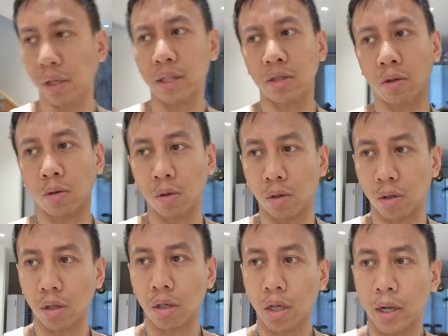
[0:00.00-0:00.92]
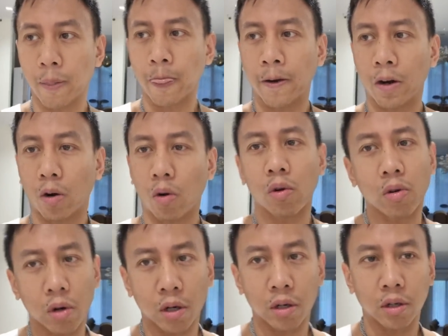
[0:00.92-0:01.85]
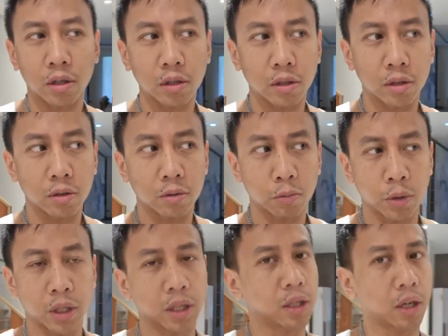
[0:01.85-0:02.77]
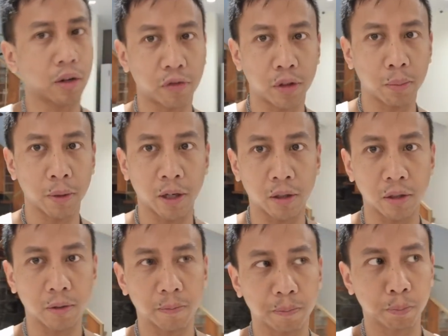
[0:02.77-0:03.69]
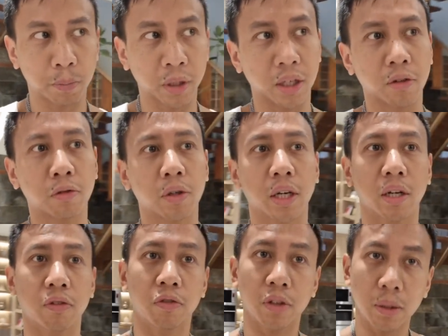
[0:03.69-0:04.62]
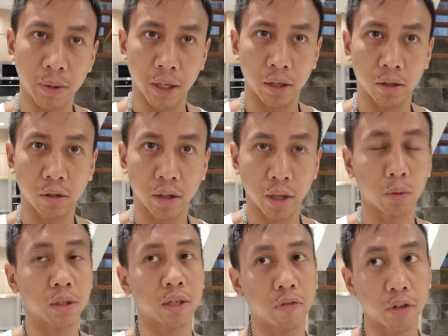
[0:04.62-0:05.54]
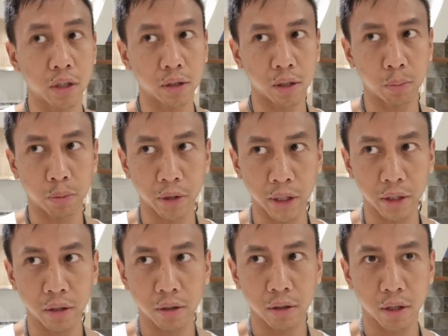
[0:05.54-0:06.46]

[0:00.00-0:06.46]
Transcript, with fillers: that's cool. Or we can get a female. But if we get a female, they will definitely breed